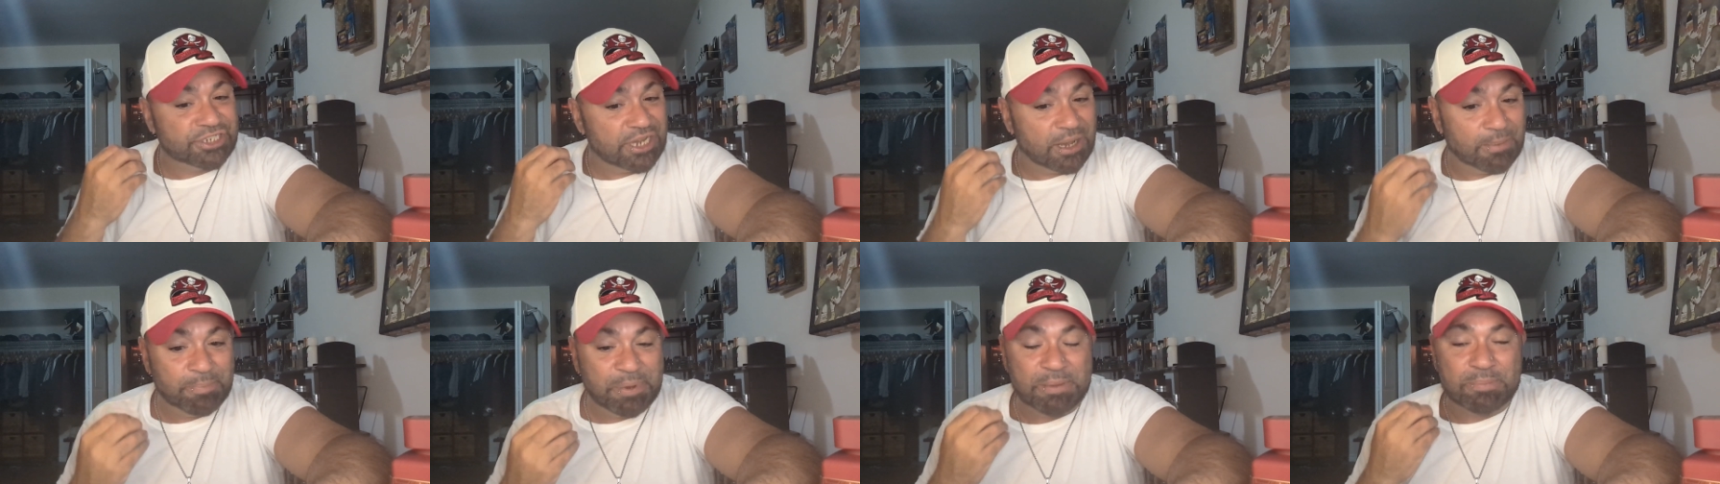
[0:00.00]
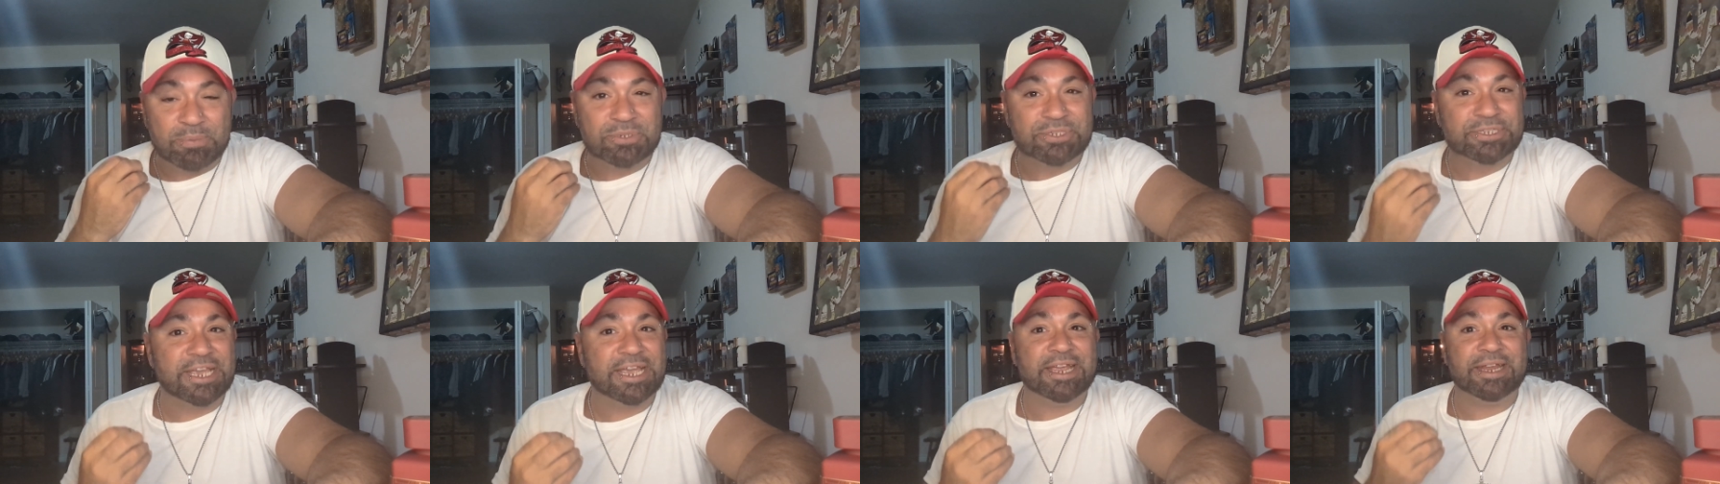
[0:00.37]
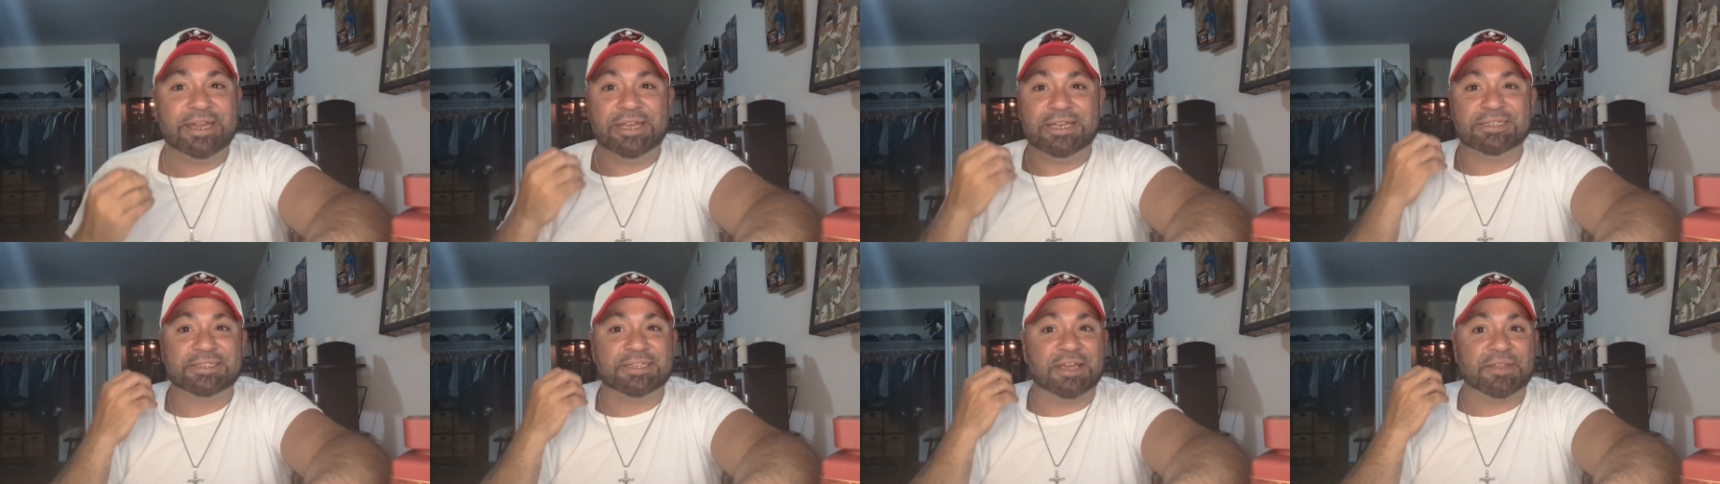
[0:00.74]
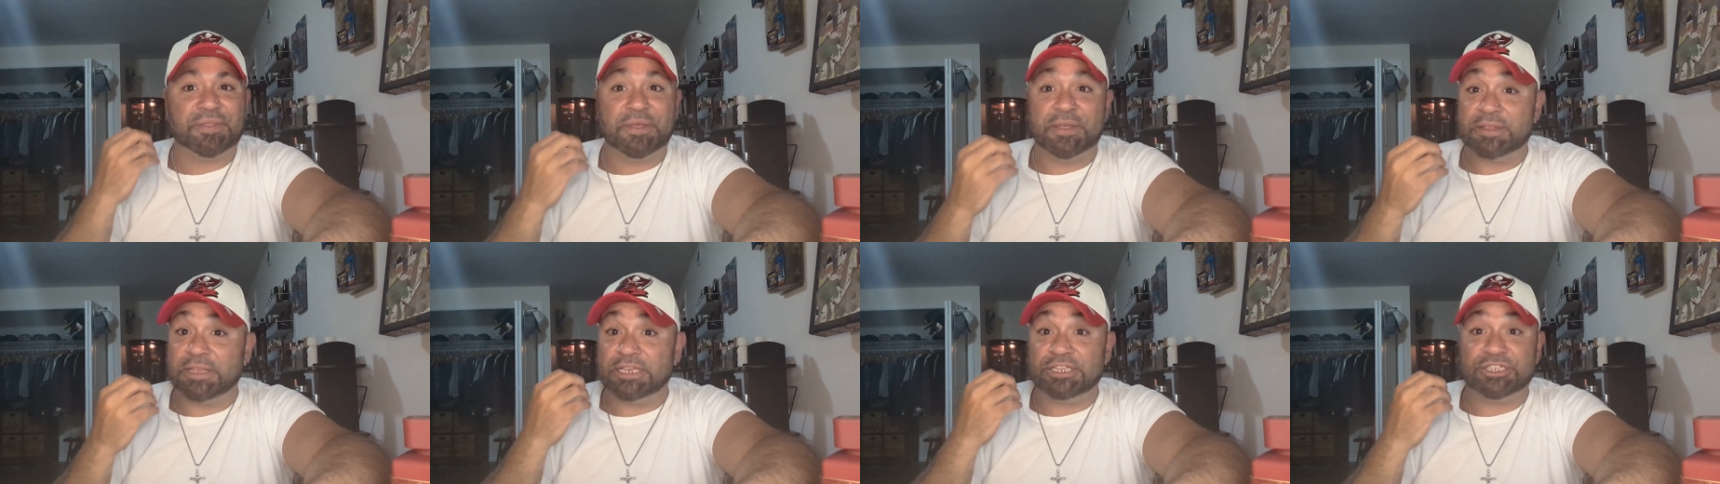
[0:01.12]
Some people say it is. I
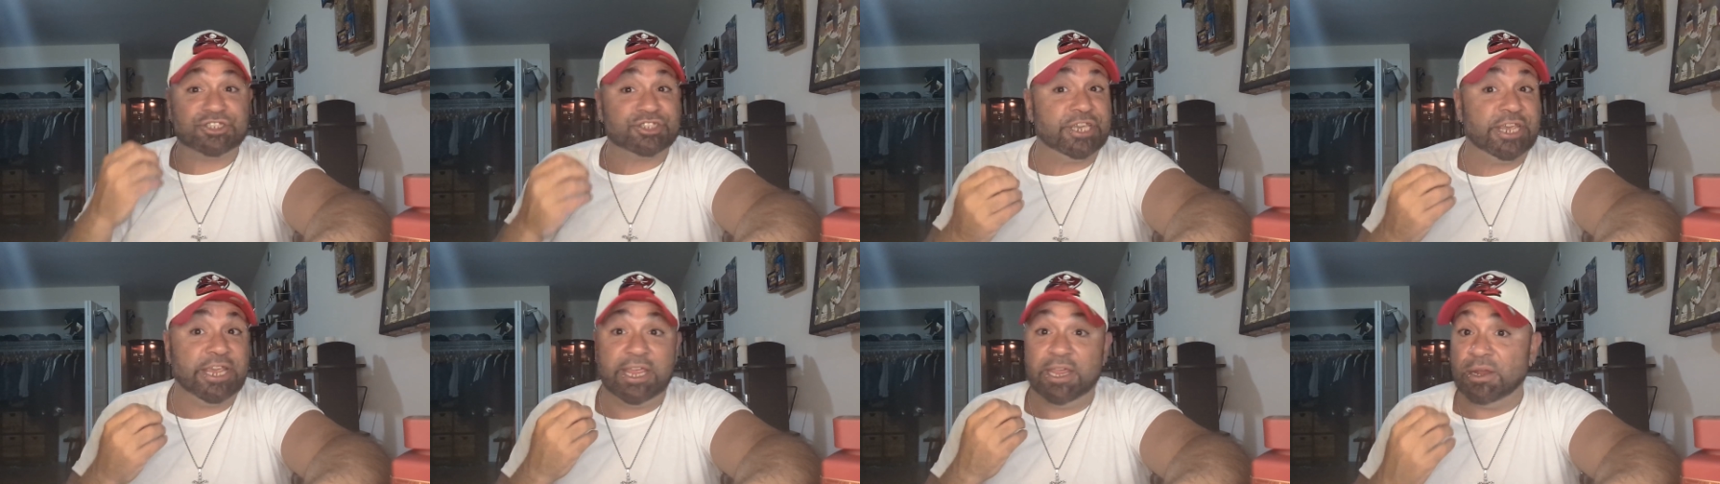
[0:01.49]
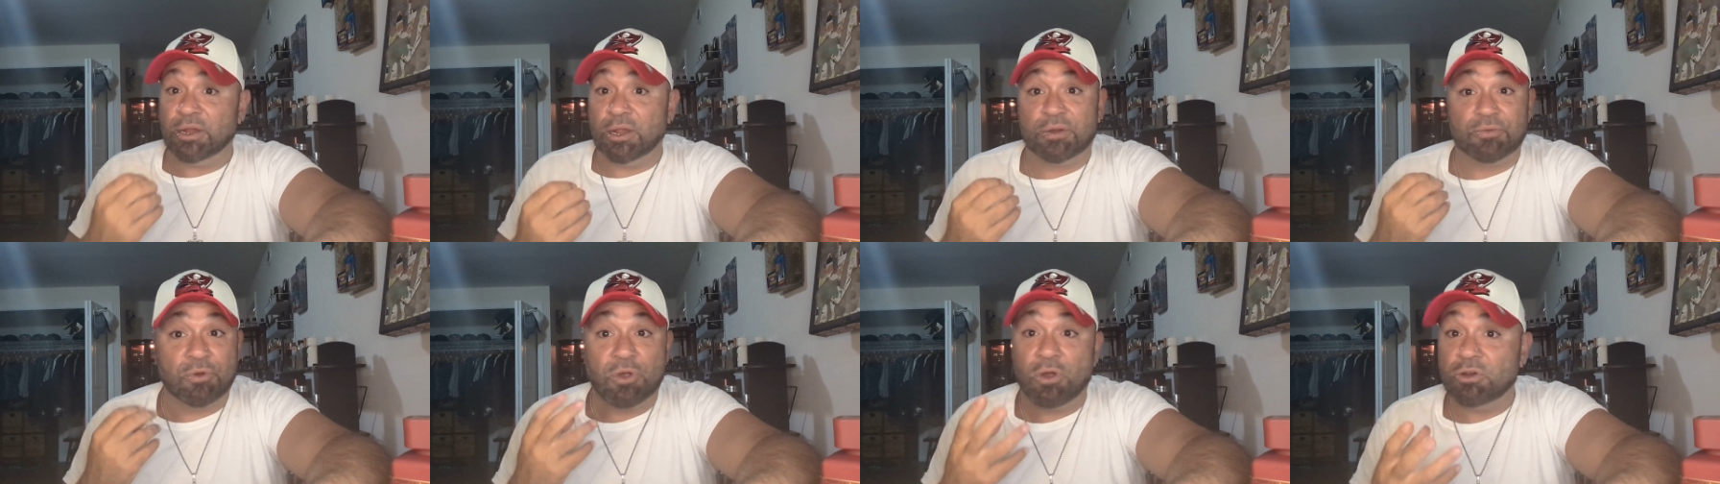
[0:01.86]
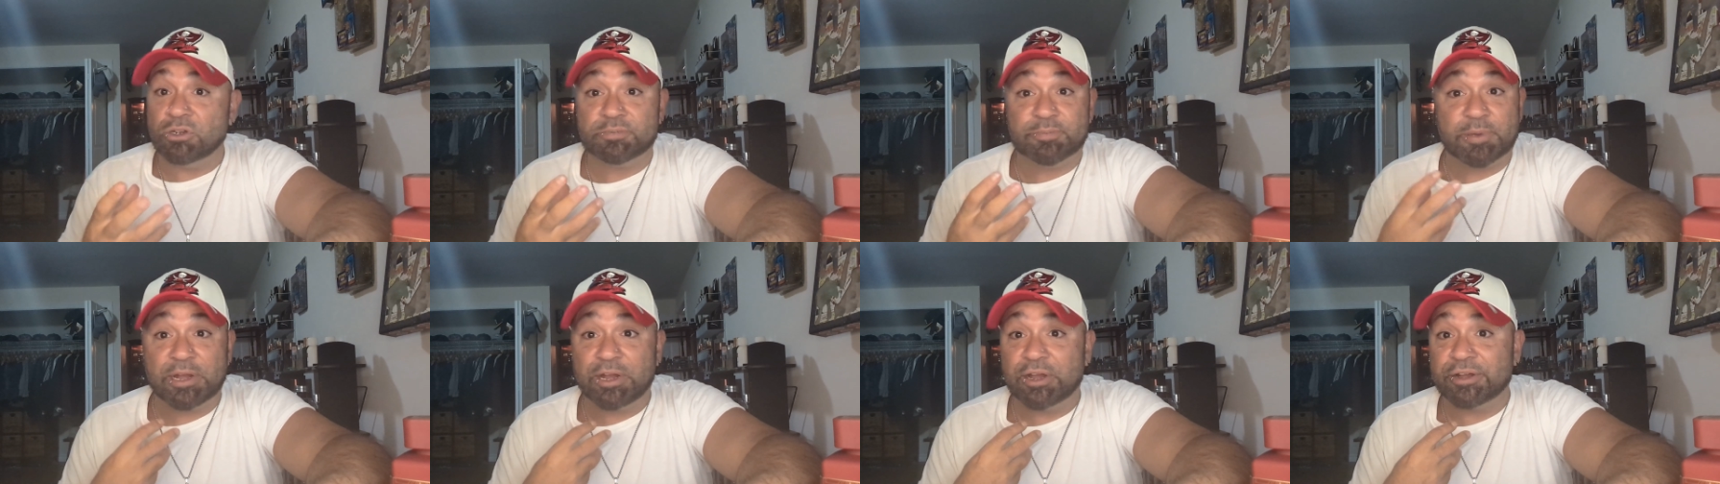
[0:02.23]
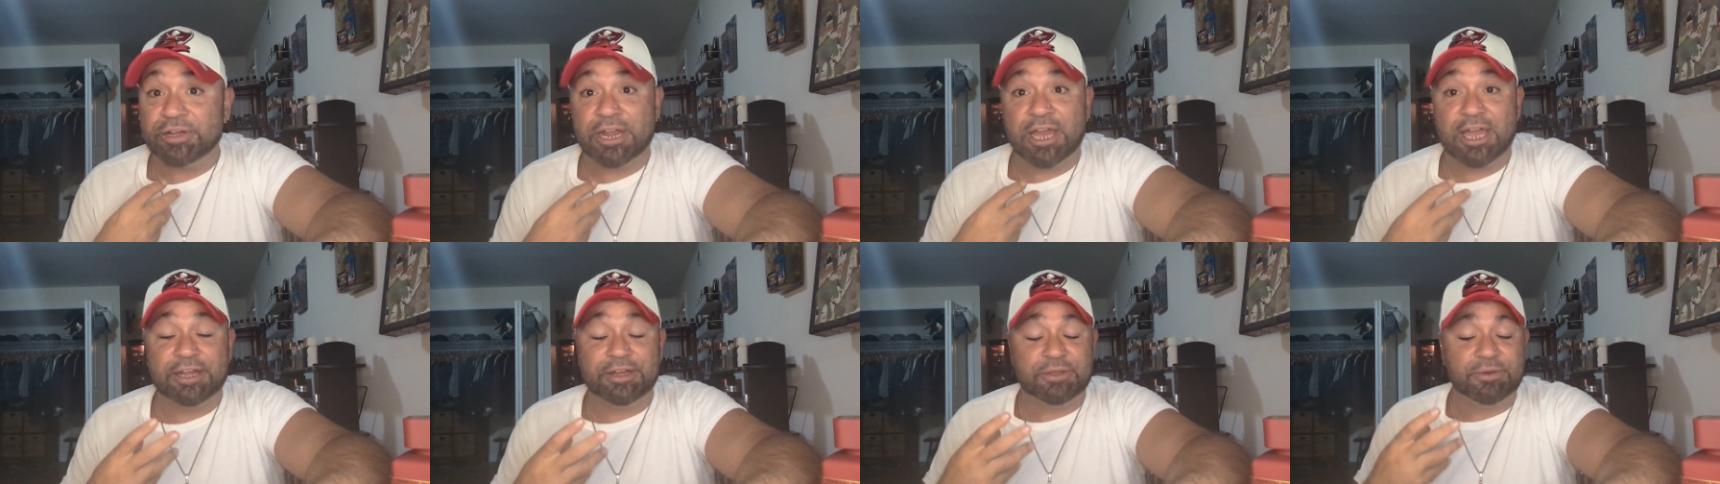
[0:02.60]
think they just key in on rose better
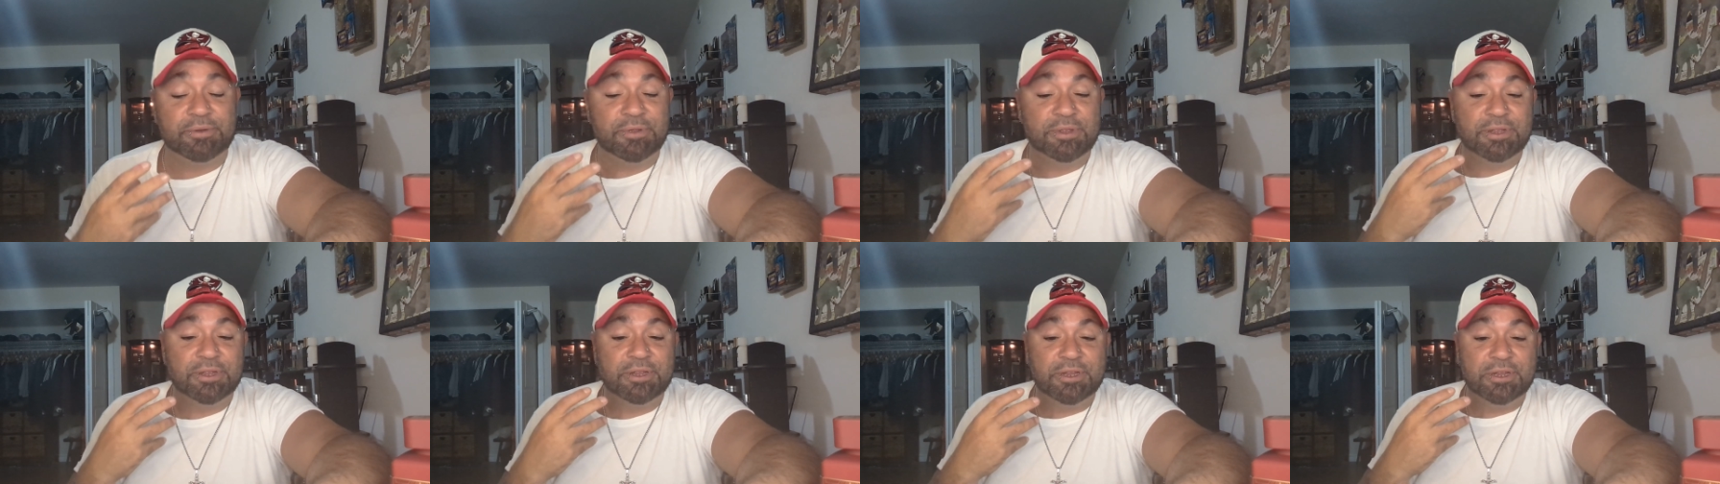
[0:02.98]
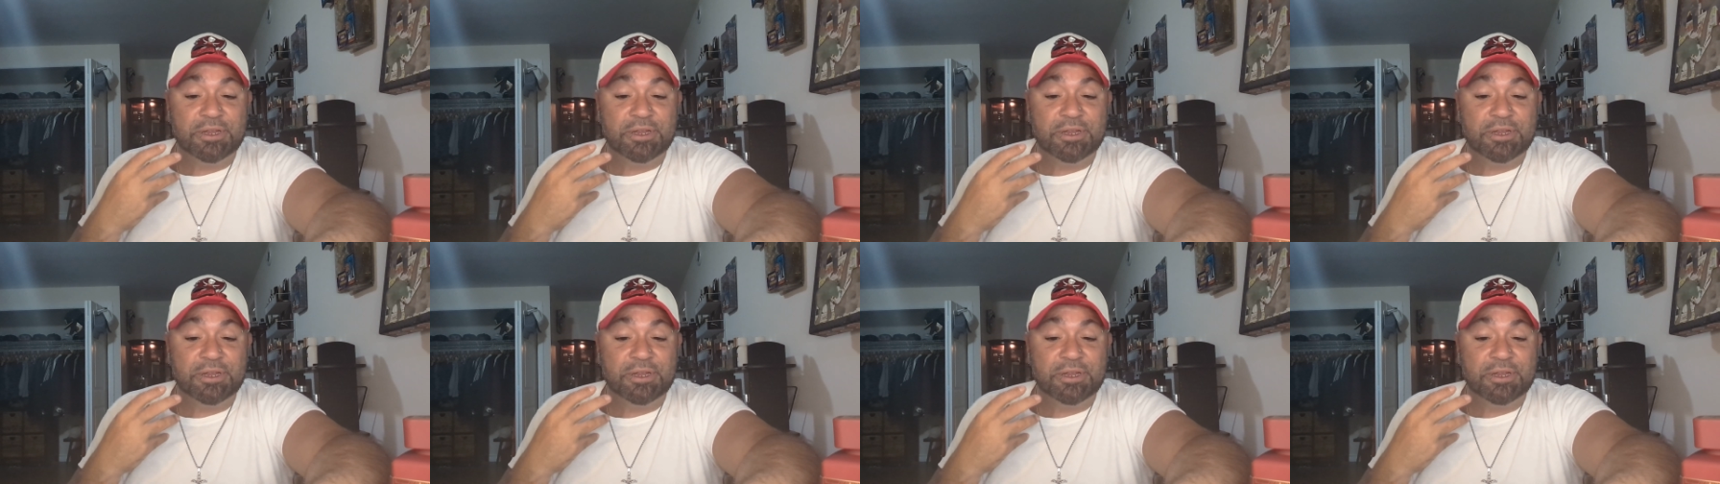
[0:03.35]
than I do.